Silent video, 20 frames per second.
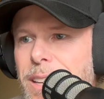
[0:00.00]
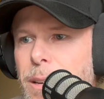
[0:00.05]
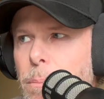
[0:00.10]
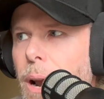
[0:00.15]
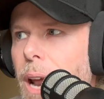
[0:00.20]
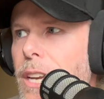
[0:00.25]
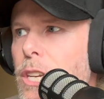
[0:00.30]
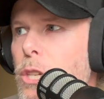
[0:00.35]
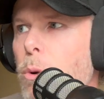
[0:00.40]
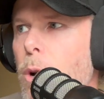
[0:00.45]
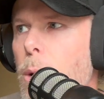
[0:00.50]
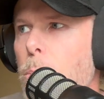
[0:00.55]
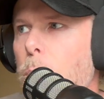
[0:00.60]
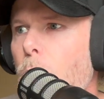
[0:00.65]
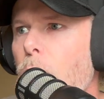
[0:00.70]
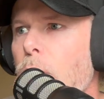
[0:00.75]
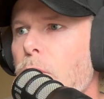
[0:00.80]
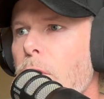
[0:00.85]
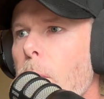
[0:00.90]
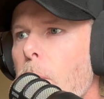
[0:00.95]
But I just want to
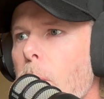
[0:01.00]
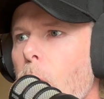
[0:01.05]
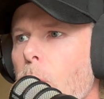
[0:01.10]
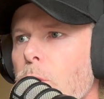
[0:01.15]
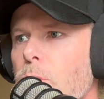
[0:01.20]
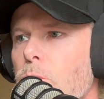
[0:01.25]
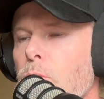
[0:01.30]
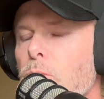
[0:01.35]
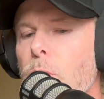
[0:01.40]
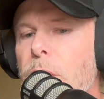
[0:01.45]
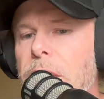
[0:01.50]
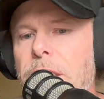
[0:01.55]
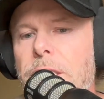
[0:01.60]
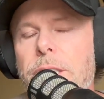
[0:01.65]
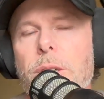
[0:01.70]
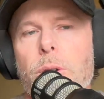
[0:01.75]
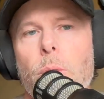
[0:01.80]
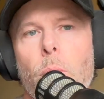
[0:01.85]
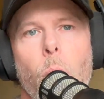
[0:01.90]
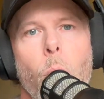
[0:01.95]
pull from the most
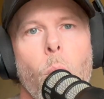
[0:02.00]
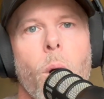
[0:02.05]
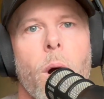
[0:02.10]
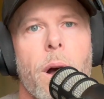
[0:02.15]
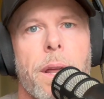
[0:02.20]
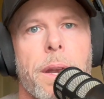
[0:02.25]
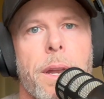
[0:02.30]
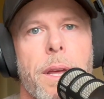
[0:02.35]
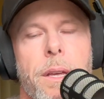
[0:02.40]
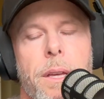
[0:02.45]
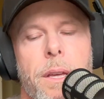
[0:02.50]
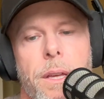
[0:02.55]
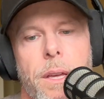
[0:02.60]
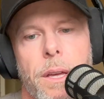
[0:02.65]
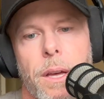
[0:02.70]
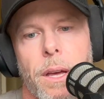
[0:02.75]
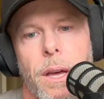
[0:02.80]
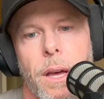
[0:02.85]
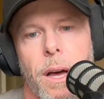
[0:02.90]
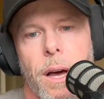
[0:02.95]
recent one
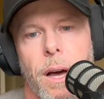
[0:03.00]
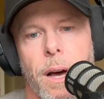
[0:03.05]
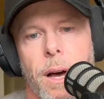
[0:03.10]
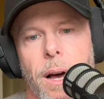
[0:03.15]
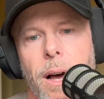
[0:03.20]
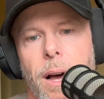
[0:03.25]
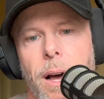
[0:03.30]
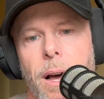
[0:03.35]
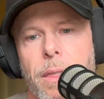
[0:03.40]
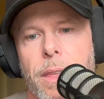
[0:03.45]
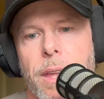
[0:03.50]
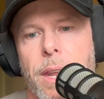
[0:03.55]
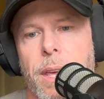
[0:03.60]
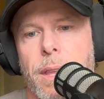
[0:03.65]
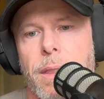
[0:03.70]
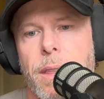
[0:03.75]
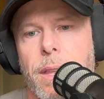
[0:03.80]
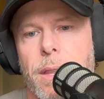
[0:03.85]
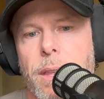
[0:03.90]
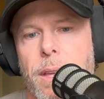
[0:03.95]

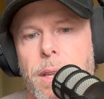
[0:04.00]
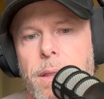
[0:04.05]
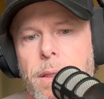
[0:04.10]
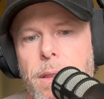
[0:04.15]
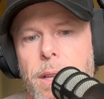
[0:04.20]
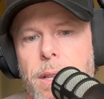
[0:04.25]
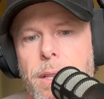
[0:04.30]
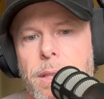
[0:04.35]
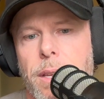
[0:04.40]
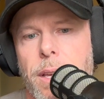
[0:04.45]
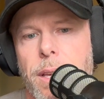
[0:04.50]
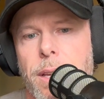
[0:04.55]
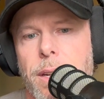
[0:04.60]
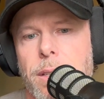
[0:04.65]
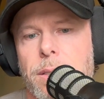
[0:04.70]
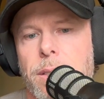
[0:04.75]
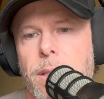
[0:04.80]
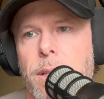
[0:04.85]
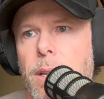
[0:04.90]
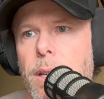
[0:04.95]
that hit
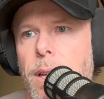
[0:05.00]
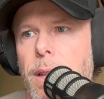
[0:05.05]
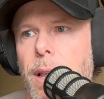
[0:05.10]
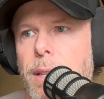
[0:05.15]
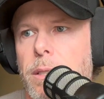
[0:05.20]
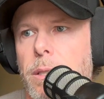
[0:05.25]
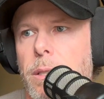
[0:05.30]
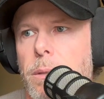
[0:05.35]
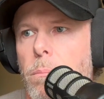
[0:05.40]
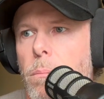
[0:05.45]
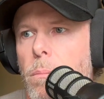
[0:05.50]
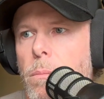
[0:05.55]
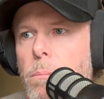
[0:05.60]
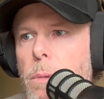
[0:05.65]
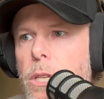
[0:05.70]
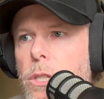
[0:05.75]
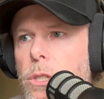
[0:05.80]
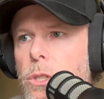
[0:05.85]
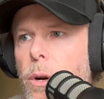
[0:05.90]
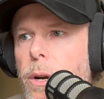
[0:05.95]
us, and that's
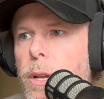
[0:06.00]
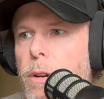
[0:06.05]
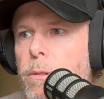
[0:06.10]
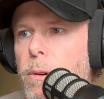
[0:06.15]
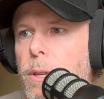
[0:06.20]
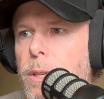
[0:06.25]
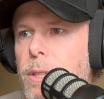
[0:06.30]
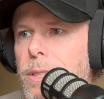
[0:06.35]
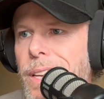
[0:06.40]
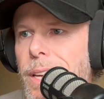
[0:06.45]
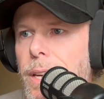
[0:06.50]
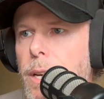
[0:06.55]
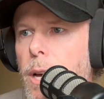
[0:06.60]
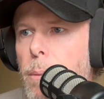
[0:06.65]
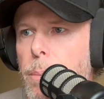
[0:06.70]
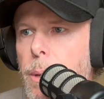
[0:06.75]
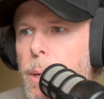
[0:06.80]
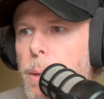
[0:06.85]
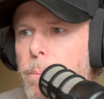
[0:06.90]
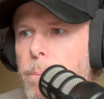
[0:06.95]
me starting a real estate
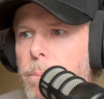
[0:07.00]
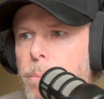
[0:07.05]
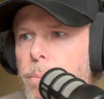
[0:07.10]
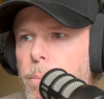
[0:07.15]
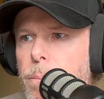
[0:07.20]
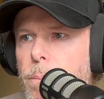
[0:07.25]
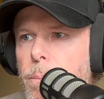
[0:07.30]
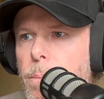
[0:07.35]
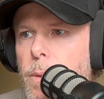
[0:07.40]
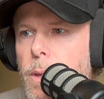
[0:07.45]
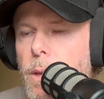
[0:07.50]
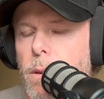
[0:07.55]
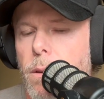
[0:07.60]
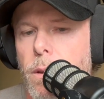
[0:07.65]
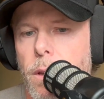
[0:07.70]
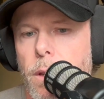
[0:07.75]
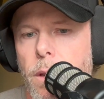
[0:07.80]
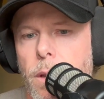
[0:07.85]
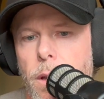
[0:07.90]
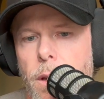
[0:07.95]
company.
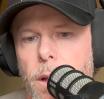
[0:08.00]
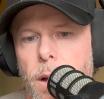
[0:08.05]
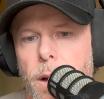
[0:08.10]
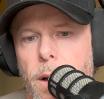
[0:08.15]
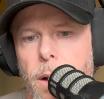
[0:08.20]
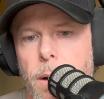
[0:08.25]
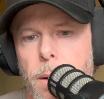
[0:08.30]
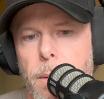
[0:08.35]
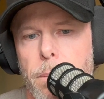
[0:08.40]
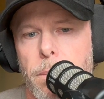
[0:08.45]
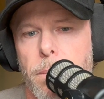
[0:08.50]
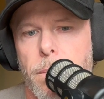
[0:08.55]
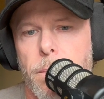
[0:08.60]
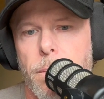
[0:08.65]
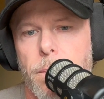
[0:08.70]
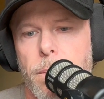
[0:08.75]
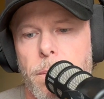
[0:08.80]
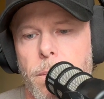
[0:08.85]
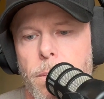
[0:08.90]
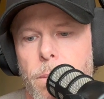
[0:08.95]

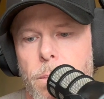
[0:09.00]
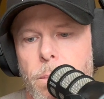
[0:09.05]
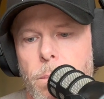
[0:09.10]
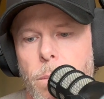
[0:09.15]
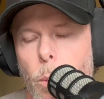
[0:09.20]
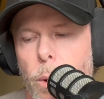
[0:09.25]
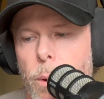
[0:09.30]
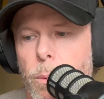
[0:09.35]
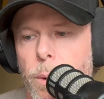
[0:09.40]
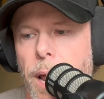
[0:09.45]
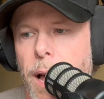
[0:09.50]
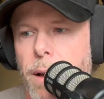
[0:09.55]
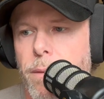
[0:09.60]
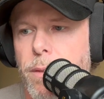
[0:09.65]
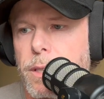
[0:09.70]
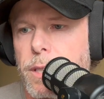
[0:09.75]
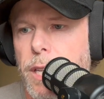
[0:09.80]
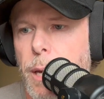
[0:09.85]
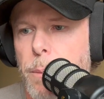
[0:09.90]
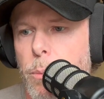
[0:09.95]
But we would have
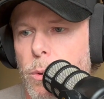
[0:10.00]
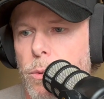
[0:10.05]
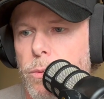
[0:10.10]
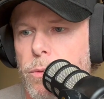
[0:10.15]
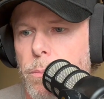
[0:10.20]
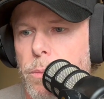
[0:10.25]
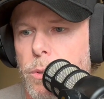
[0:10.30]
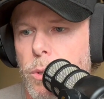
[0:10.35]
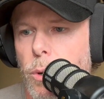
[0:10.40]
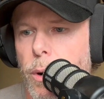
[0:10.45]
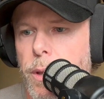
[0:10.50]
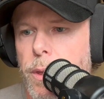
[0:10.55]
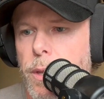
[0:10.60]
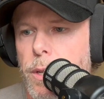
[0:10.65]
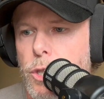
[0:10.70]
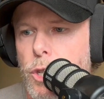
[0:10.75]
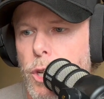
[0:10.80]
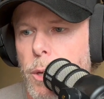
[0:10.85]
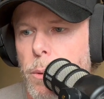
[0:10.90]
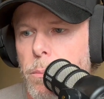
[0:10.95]
examples from starting the
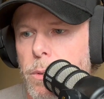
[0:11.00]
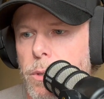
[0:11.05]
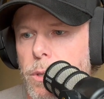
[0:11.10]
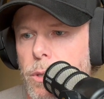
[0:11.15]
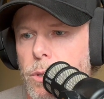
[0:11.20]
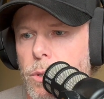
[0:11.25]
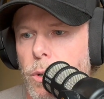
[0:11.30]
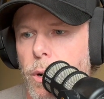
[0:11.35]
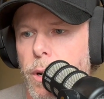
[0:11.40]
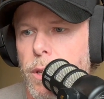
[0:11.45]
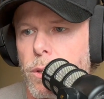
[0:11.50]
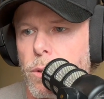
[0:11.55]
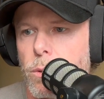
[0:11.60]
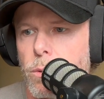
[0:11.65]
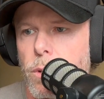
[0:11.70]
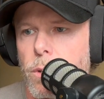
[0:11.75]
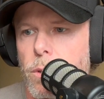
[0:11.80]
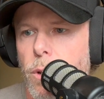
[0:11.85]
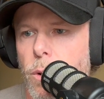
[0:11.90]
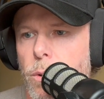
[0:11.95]
gyms to starting
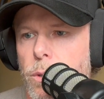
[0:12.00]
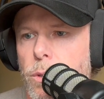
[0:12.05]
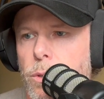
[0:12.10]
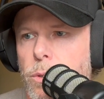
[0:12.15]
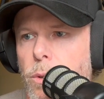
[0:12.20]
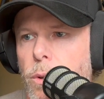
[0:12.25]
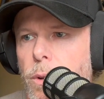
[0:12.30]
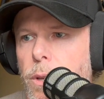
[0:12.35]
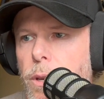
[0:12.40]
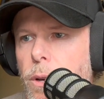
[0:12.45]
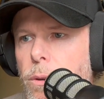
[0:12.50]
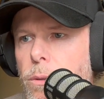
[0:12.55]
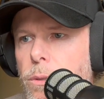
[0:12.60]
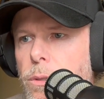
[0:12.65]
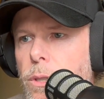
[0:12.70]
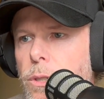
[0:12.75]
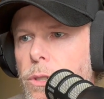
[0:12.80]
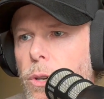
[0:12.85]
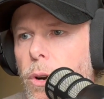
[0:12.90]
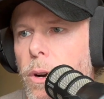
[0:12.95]
yoga studios
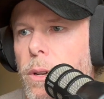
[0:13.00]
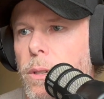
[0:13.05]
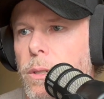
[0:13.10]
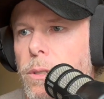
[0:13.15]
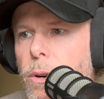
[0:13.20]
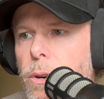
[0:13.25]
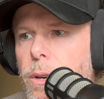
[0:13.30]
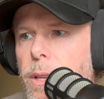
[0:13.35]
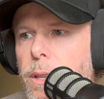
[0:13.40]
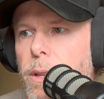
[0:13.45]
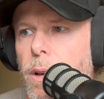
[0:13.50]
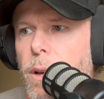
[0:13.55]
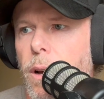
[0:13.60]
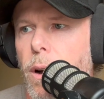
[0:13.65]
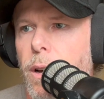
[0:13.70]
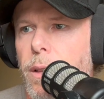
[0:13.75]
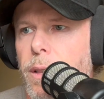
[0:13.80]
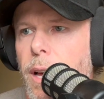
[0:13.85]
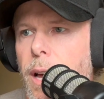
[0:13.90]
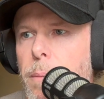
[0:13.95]
to starting the
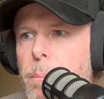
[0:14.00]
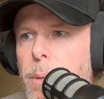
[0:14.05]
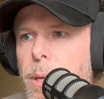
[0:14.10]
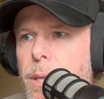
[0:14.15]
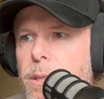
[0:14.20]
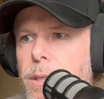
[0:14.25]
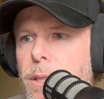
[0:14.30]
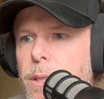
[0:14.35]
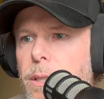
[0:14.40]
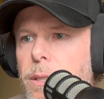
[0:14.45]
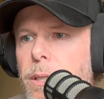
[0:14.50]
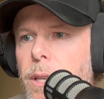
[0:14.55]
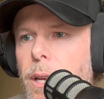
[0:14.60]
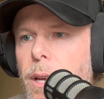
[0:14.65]
online business.